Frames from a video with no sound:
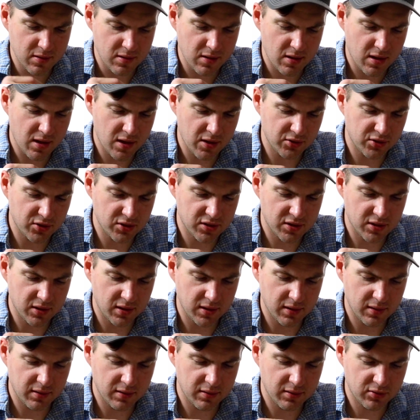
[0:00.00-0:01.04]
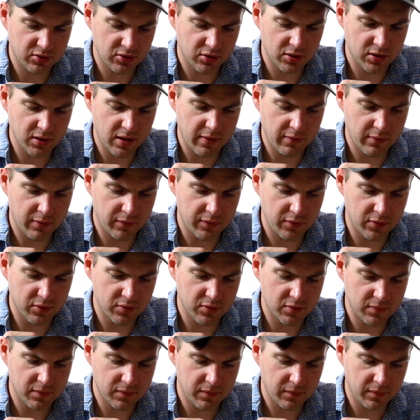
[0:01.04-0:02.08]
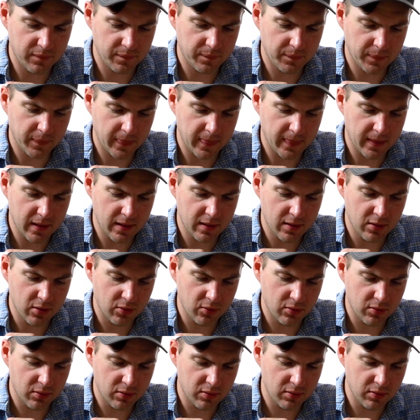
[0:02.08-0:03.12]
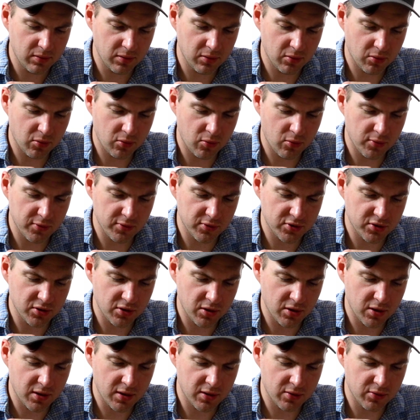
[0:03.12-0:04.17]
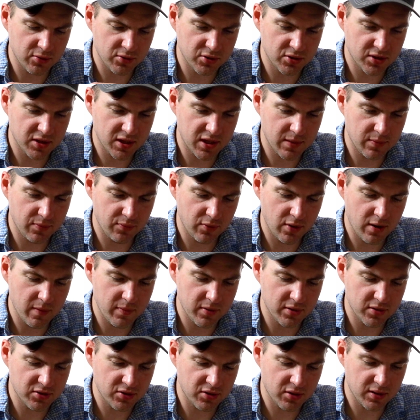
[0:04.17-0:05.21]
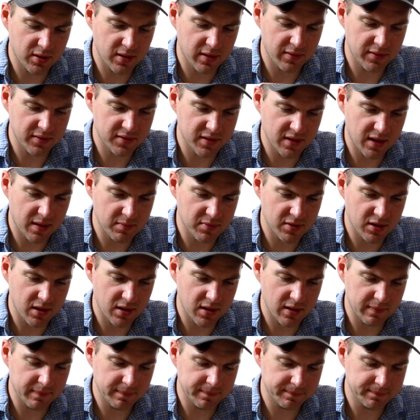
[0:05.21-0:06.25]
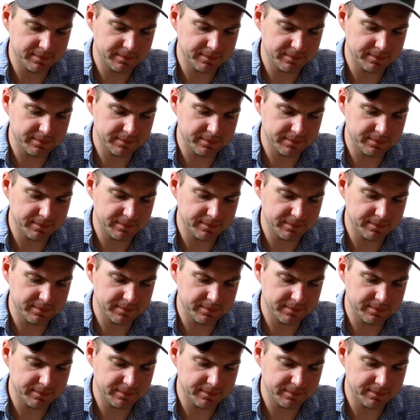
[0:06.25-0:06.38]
just turn every few little quarter turn, or just keep rubbing and turning at the same time.